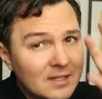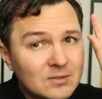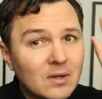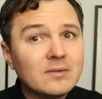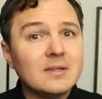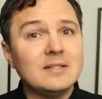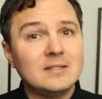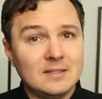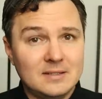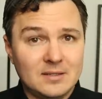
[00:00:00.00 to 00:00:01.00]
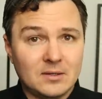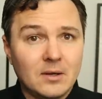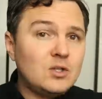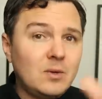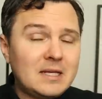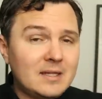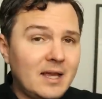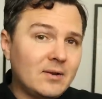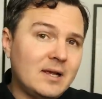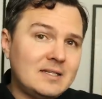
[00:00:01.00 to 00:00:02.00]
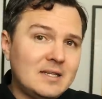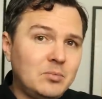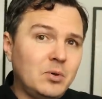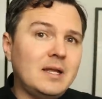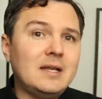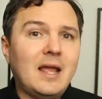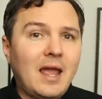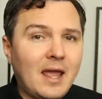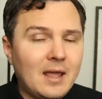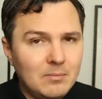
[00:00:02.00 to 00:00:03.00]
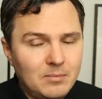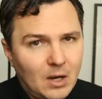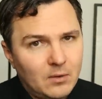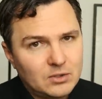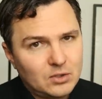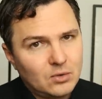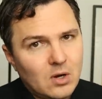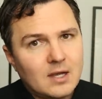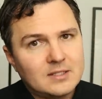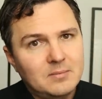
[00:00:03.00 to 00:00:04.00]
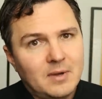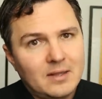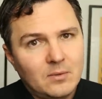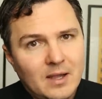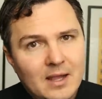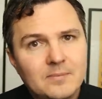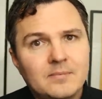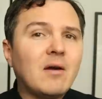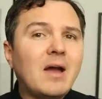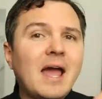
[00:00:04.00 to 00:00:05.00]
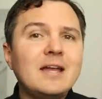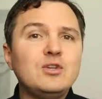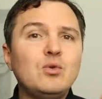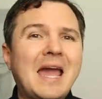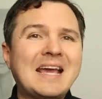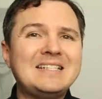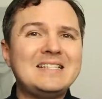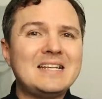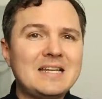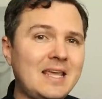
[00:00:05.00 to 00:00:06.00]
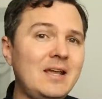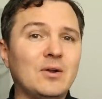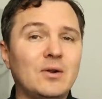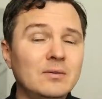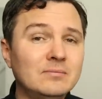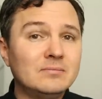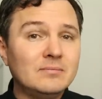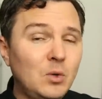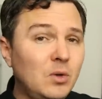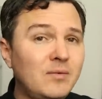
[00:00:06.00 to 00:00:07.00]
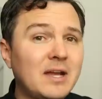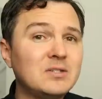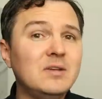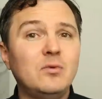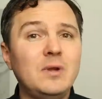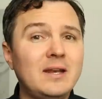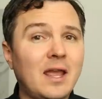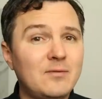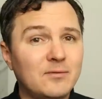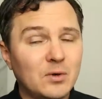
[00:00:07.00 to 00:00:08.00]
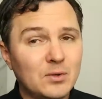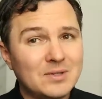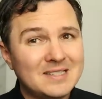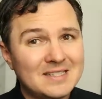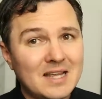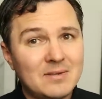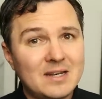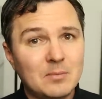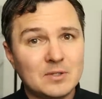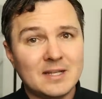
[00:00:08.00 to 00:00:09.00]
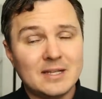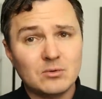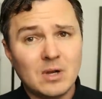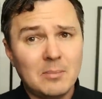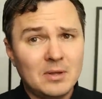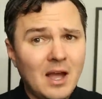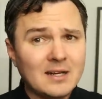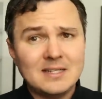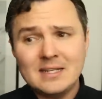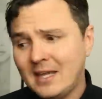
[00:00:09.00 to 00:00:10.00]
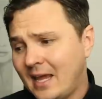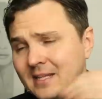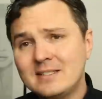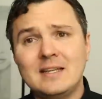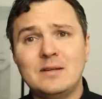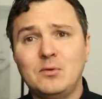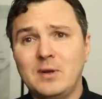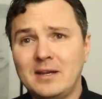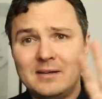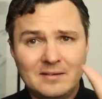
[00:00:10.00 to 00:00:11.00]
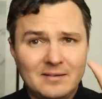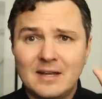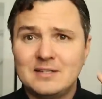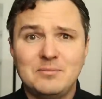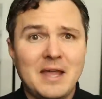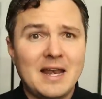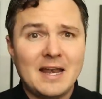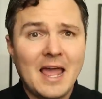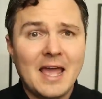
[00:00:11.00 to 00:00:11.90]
these are all things to consider. 2 weeks later, it did put in a bearish cross, by the way. Now, had you exited here, you would have actually avoided a further 70% drop, locked in gains, and avoided lots of pain and